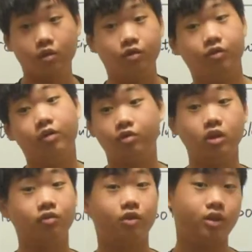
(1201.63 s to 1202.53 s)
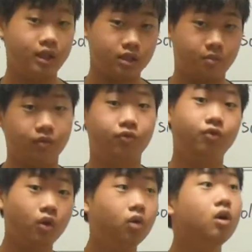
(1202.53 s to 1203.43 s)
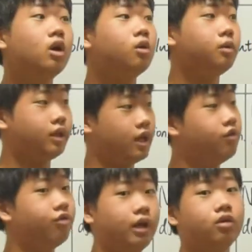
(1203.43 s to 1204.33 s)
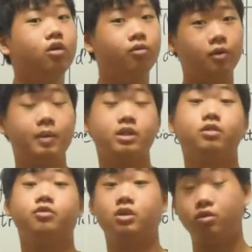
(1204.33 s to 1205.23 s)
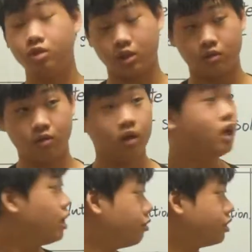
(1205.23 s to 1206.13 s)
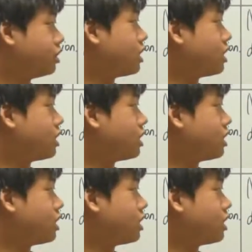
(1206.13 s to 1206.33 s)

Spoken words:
of a few different things before we can find your overall mass of solution, which